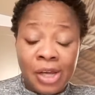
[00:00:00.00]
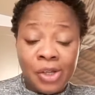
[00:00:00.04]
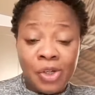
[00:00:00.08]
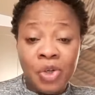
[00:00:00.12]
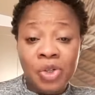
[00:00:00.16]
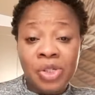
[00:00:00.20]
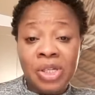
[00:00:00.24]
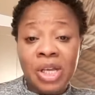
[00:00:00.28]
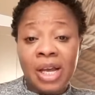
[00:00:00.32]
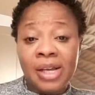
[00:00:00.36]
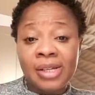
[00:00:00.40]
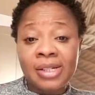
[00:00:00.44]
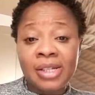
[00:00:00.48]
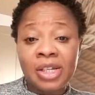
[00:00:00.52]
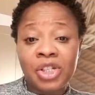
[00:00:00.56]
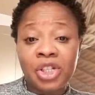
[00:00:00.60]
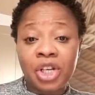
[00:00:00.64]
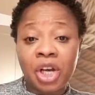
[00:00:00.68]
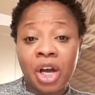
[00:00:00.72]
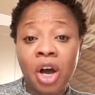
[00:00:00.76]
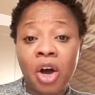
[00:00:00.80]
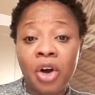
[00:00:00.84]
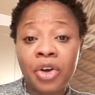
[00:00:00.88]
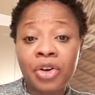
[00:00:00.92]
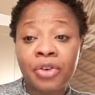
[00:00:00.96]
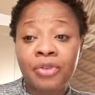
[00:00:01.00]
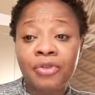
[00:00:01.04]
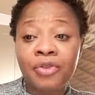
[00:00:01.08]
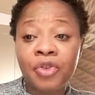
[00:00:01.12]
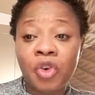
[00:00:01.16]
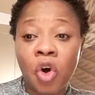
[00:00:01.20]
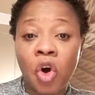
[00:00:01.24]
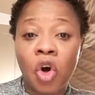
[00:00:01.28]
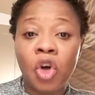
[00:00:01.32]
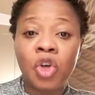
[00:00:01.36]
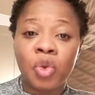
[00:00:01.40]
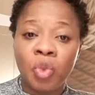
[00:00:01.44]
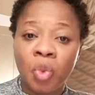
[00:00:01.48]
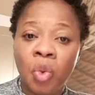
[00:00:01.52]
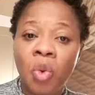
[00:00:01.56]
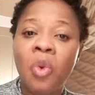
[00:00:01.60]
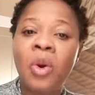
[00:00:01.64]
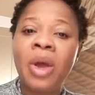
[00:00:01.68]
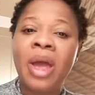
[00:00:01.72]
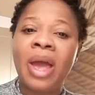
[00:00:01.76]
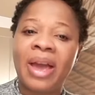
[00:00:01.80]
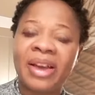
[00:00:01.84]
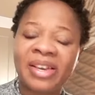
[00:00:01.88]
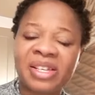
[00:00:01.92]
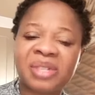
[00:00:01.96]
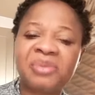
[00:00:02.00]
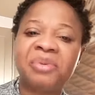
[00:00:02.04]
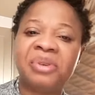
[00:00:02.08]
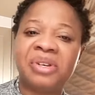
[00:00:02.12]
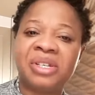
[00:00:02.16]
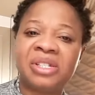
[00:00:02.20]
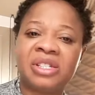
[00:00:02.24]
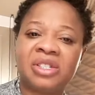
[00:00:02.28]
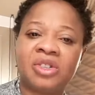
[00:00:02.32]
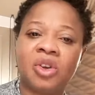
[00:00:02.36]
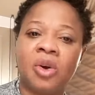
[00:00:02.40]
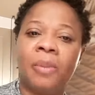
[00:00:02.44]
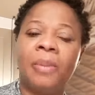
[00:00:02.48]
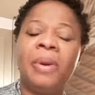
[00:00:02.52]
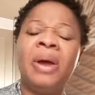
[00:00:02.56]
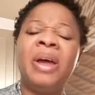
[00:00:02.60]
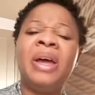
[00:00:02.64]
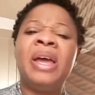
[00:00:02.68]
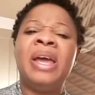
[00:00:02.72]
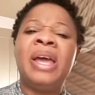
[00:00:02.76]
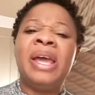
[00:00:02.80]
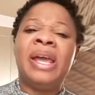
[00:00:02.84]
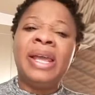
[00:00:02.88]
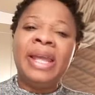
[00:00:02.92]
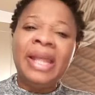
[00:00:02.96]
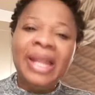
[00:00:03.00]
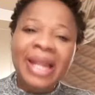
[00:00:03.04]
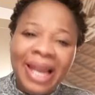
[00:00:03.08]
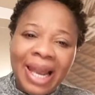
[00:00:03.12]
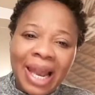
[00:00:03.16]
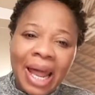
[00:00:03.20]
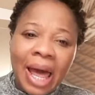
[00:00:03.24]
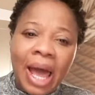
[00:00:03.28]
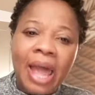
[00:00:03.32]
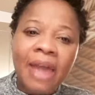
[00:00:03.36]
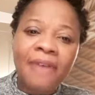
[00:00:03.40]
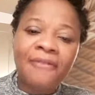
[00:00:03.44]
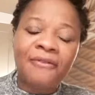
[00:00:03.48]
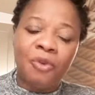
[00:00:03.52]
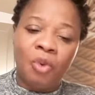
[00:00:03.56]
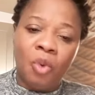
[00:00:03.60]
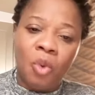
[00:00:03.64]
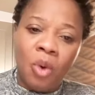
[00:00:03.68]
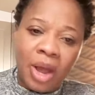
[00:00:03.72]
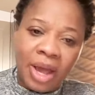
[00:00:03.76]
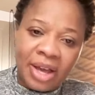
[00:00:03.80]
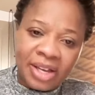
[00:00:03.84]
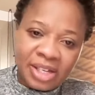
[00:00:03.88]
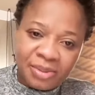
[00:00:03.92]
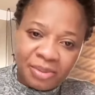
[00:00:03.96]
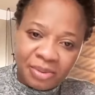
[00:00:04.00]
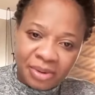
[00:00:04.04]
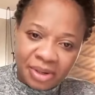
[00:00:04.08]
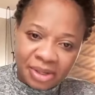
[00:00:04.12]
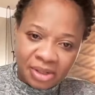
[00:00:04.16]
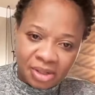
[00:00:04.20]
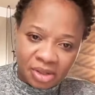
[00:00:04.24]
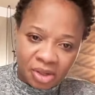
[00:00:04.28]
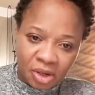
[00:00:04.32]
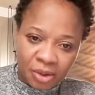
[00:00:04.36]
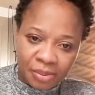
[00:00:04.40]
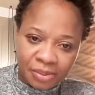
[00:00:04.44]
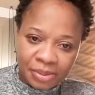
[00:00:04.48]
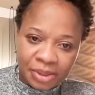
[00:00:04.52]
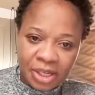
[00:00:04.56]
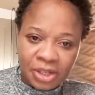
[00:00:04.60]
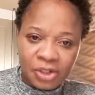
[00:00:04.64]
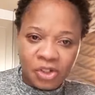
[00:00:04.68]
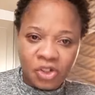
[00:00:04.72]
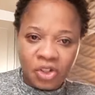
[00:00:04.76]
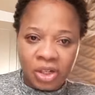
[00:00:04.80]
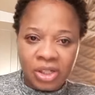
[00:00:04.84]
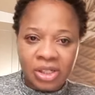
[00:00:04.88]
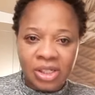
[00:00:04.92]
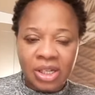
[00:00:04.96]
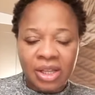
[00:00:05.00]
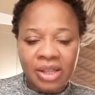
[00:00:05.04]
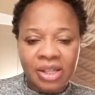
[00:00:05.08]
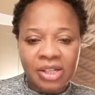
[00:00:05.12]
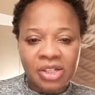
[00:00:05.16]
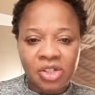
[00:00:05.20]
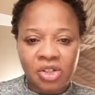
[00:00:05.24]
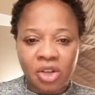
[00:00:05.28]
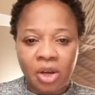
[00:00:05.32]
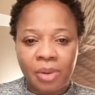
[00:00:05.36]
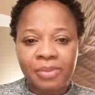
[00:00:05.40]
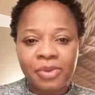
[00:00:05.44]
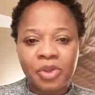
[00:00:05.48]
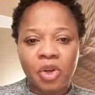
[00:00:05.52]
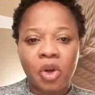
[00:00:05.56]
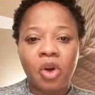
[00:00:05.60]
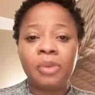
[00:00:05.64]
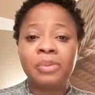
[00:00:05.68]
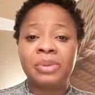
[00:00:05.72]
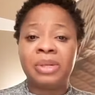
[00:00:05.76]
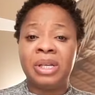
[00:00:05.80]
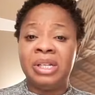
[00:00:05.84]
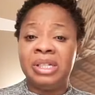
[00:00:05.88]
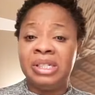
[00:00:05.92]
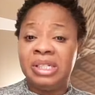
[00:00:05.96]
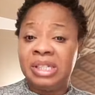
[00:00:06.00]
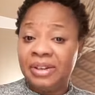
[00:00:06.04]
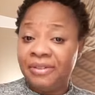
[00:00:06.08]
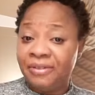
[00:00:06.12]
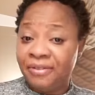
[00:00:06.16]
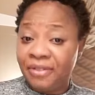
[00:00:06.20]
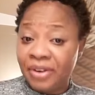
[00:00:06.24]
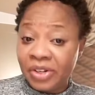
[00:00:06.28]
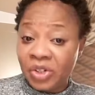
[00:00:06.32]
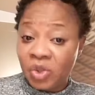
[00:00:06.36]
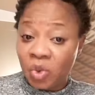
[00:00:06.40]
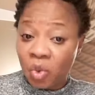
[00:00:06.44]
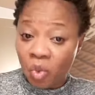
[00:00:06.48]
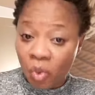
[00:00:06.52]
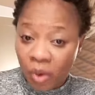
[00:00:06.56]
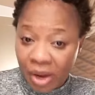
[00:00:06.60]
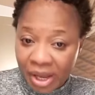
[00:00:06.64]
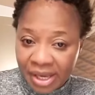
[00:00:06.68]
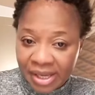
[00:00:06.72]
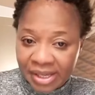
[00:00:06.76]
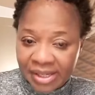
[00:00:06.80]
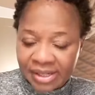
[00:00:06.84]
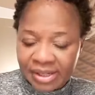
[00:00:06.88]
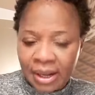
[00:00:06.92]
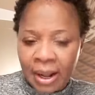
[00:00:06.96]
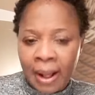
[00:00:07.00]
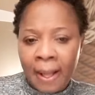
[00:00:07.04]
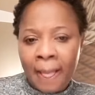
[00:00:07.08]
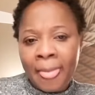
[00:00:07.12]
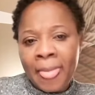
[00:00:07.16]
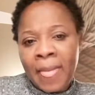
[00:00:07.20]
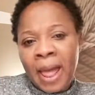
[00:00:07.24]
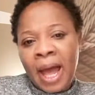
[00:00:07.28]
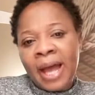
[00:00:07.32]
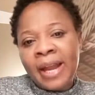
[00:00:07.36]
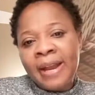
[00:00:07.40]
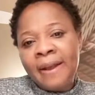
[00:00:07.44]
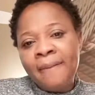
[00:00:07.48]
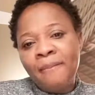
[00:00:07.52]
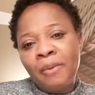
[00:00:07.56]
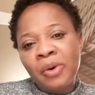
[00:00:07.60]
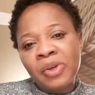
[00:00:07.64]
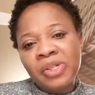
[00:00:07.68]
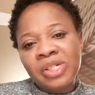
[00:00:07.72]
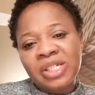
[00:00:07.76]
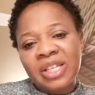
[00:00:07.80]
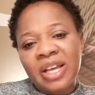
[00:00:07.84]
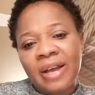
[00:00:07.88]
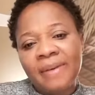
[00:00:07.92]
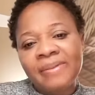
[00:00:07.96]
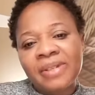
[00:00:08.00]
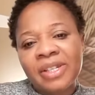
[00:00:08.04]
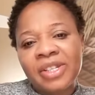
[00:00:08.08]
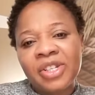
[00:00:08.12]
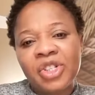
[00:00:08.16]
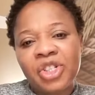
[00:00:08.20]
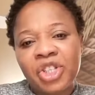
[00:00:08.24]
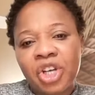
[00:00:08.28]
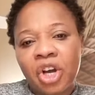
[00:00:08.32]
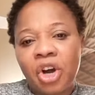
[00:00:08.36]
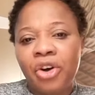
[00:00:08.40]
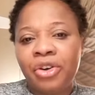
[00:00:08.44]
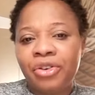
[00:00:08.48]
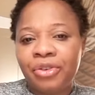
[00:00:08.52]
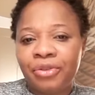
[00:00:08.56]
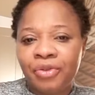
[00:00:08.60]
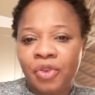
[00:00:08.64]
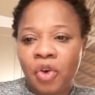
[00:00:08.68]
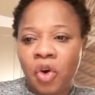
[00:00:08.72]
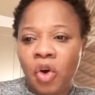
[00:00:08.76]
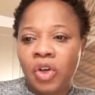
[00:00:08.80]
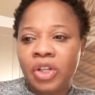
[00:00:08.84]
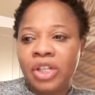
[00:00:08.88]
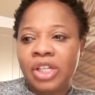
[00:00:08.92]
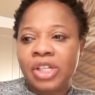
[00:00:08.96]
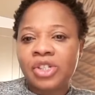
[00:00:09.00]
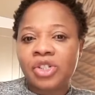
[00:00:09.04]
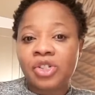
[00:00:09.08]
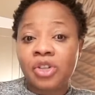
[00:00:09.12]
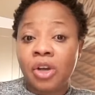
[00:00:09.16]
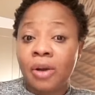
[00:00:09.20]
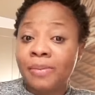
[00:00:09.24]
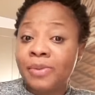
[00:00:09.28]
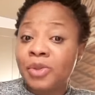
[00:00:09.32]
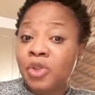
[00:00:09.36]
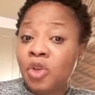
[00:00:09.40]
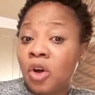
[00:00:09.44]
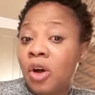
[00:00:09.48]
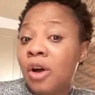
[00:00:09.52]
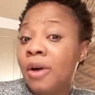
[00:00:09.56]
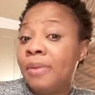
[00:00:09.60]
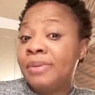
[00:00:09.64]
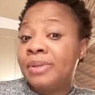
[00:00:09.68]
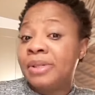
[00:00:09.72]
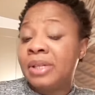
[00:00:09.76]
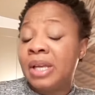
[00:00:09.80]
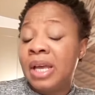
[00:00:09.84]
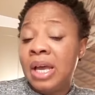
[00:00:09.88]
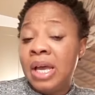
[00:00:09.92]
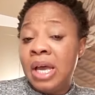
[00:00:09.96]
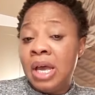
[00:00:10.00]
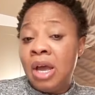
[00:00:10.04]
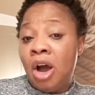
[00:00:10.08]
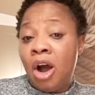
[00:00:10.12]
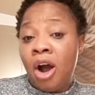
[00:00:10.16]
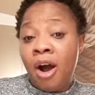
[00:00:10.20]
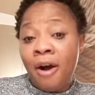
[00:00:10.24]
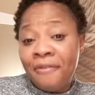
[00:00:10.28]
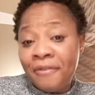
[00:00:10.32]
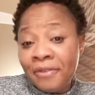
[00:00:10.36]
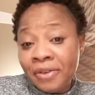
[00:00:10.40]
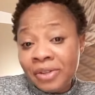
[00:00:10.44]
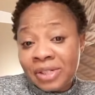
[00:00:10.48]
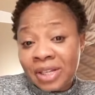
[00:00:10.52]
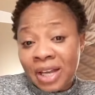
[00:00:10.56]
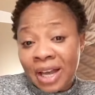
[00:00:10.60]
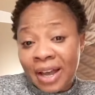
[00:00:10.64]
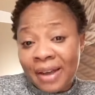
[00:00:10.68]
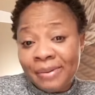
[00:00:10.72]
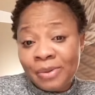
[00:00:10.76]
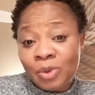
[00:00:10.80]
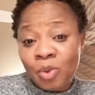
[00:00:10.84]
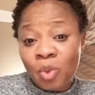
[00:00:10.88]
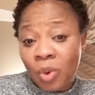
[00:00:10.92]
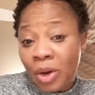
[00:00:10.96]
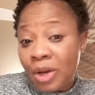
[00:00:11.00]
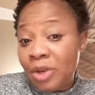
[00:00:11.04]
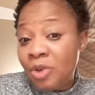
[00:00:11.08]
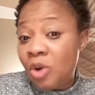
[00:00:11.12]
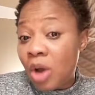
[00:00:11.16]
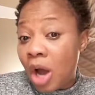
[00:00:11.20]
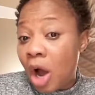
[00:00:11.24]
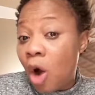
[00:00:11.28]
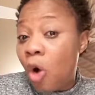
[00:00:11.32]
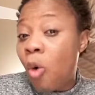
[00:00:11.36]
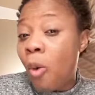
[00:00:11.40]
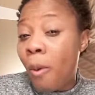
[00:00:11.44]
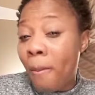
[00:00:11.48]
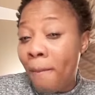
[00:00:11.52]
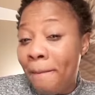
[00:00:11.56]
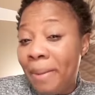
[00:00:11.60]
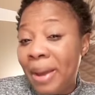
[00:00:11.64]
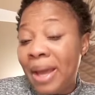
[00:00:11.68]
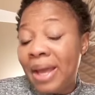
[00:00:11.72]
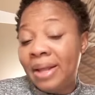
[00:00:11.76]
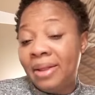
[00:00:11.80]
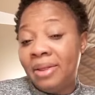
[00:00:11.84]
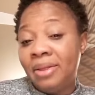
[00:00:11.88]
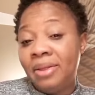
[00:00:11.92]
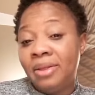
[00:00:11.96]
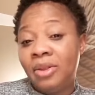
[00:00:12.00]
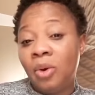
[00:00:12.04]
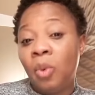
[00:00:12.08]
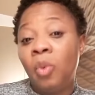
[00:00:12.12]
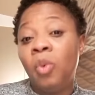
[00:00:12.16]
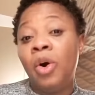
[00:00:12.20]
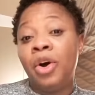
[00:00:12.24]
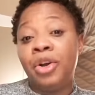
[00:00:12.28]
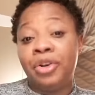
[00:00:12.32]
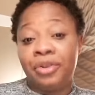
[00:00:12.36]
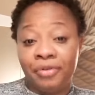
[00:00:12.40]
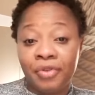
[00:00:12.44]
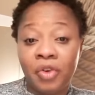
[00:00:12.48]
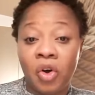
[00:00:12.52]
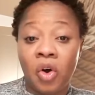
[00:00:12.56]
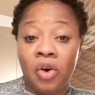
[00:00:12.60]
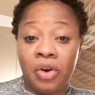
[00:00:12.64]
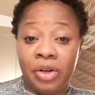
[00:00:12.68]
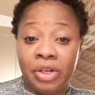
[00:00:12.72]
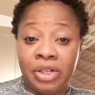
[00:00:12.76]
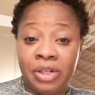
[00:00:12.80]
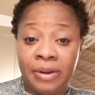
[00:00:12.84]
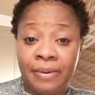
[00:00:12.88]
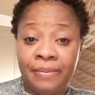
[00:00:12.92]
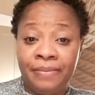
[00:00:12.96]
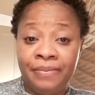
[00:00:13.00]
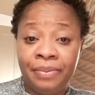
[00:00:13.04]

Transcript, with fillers: You see, as a child of God, we will experience storm. In life, we will experience storms. It's just that the storms comes in different ways. And in most times as a child of God, the storms comes oftentimes when you are obeying the word of God.